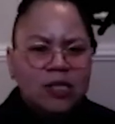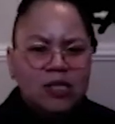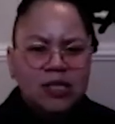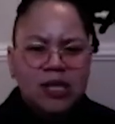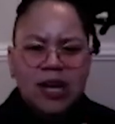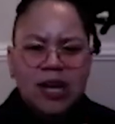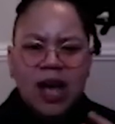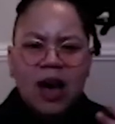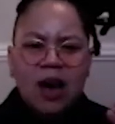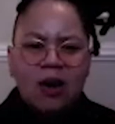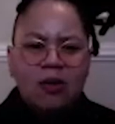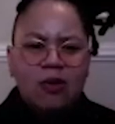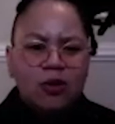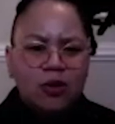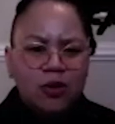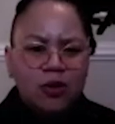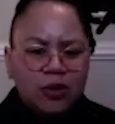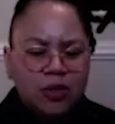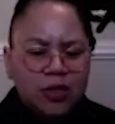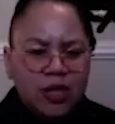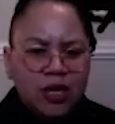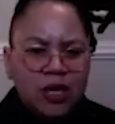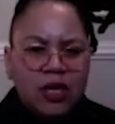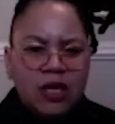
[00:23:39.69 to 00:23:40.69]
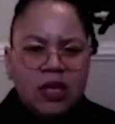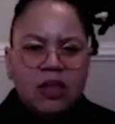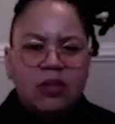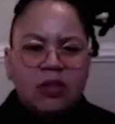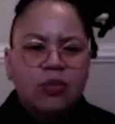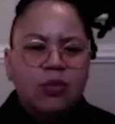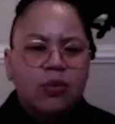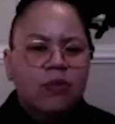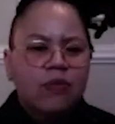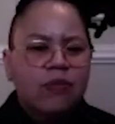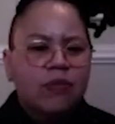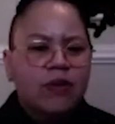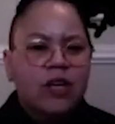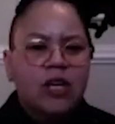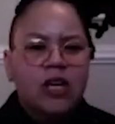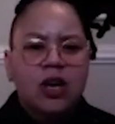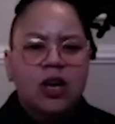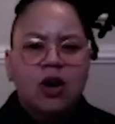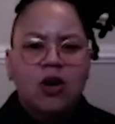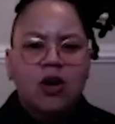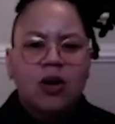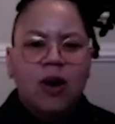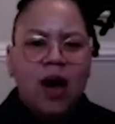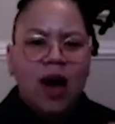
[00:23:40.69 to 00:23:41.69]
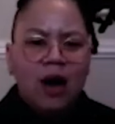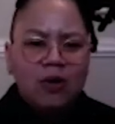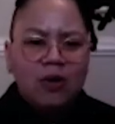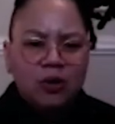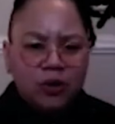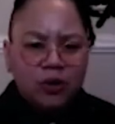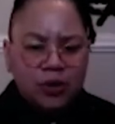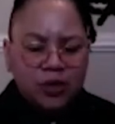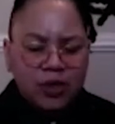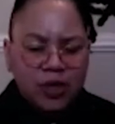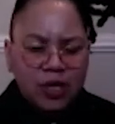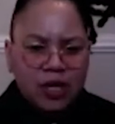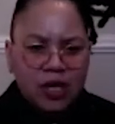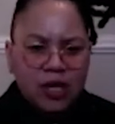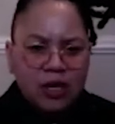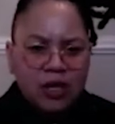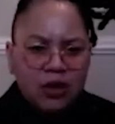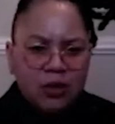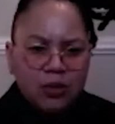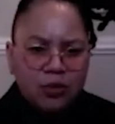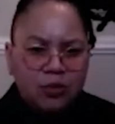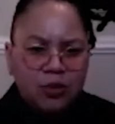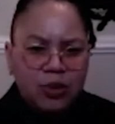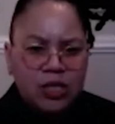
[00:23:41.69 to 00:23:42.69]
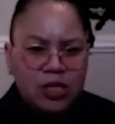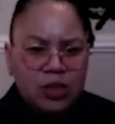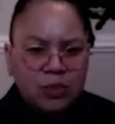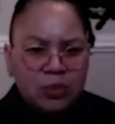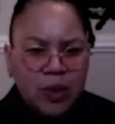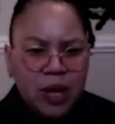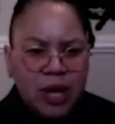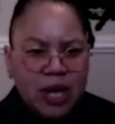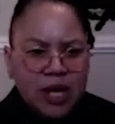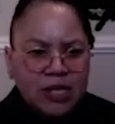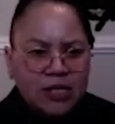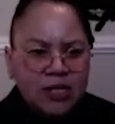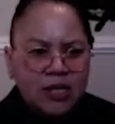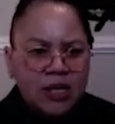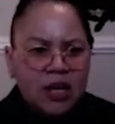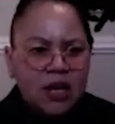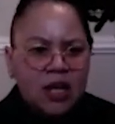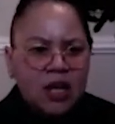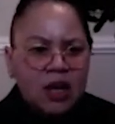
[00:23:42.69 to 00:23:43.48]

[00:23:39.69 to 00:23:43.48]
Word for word: It's like how you're thinking through video, how you're thinking through the space,